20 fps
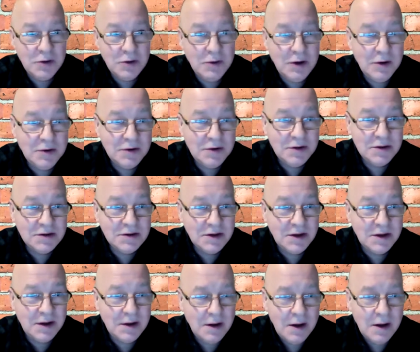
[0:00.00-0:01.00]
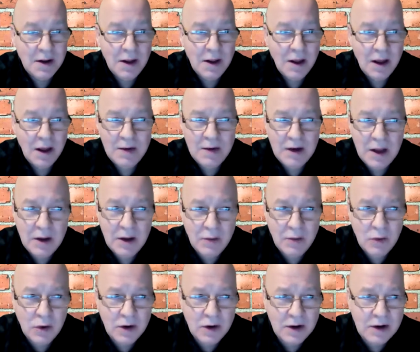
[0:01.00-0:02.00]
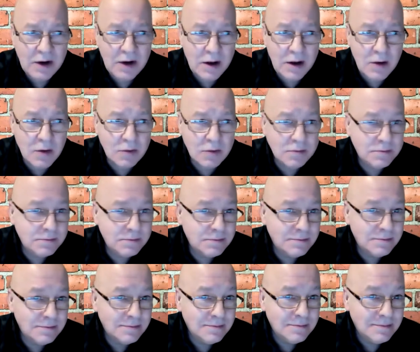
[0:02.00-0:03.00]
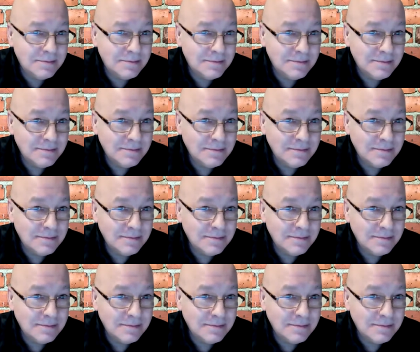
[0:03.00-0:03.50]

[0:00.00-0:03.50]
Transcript: out and things like that. I mean, how old are you now? I'm